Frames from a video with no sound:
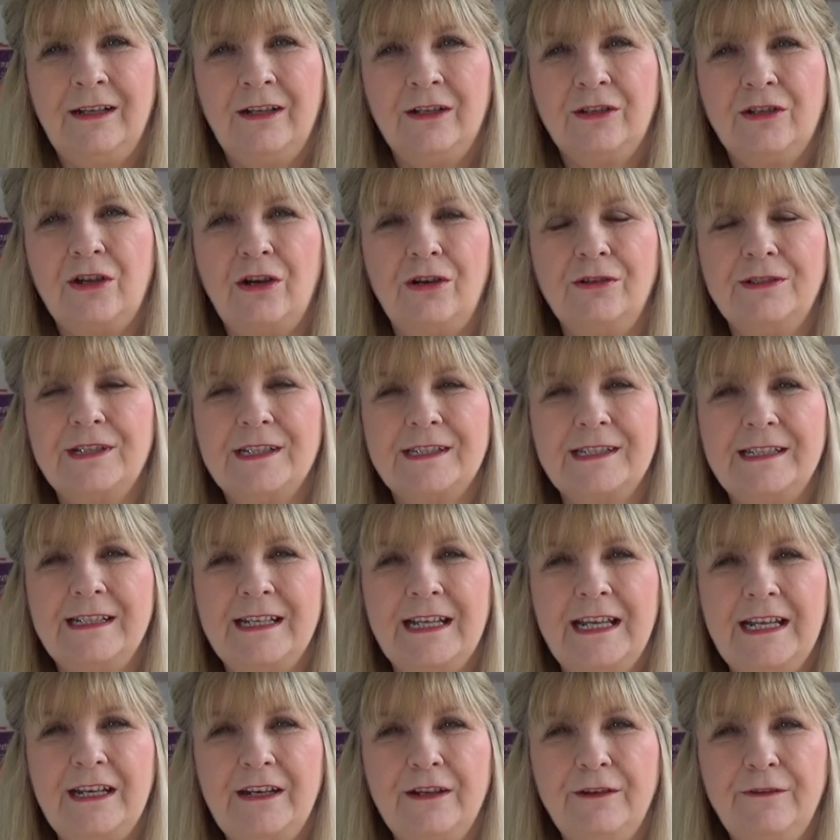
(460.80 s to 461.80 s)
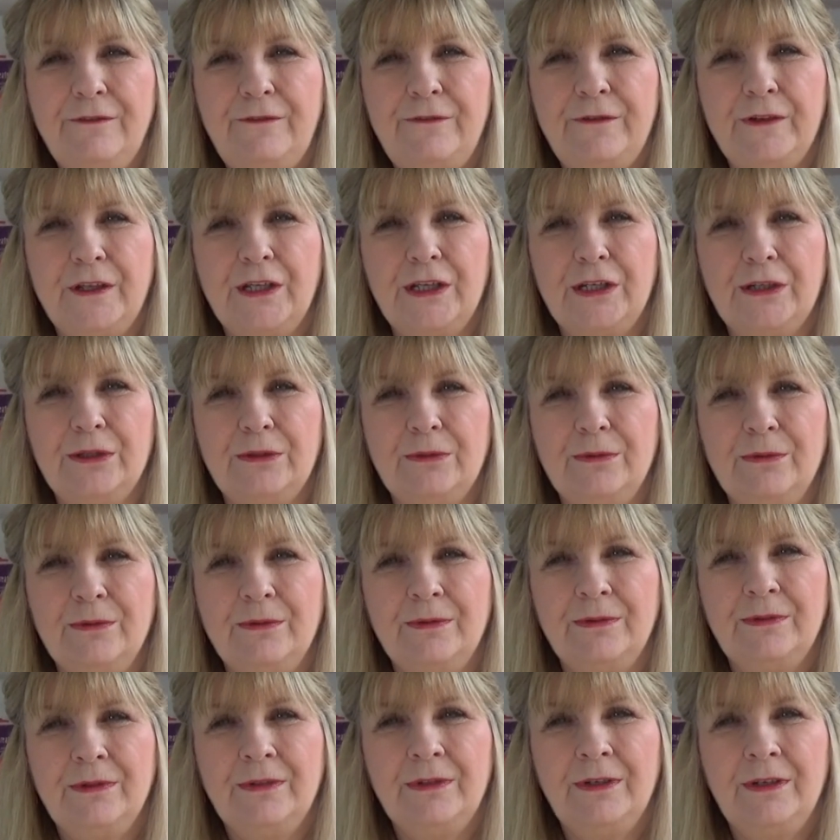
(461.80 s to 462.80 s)
God isn't enough for you.
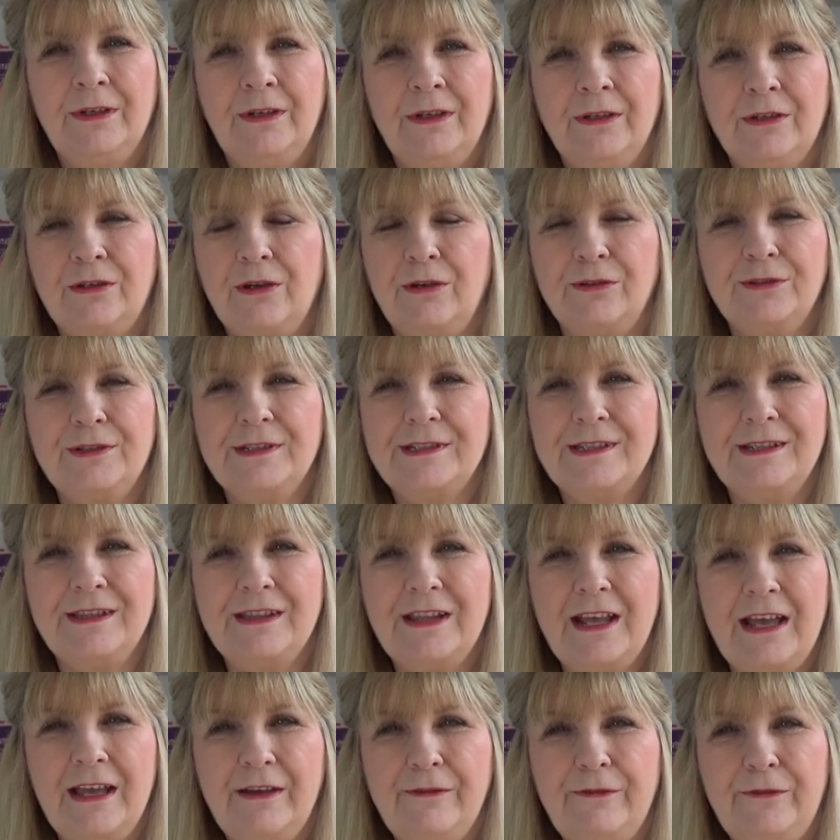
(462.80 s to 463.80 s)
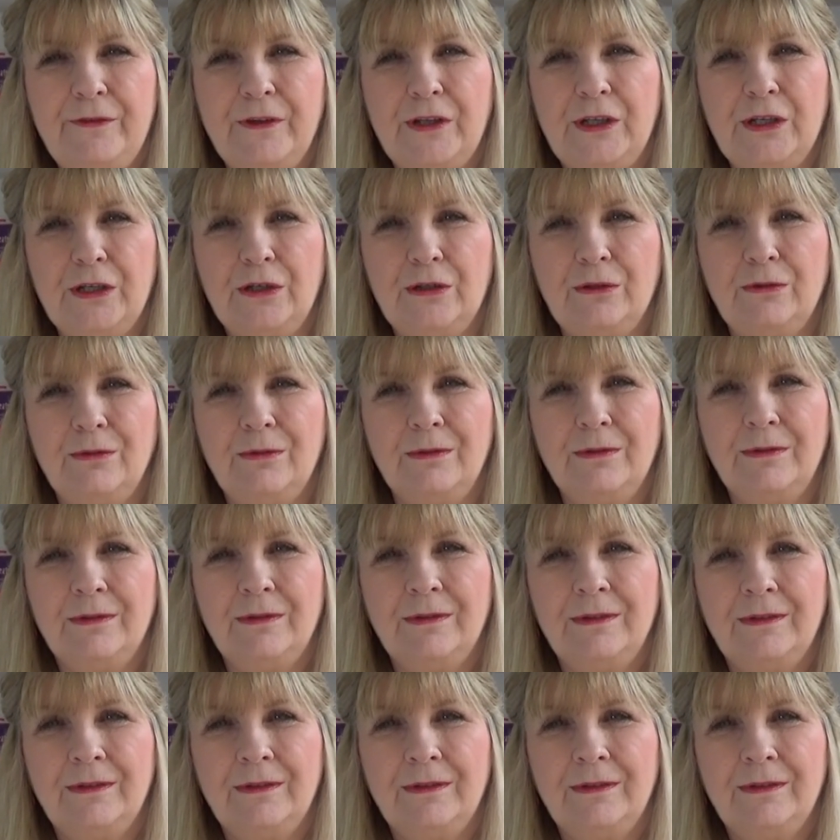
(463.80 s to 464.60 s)
God isn't there for you.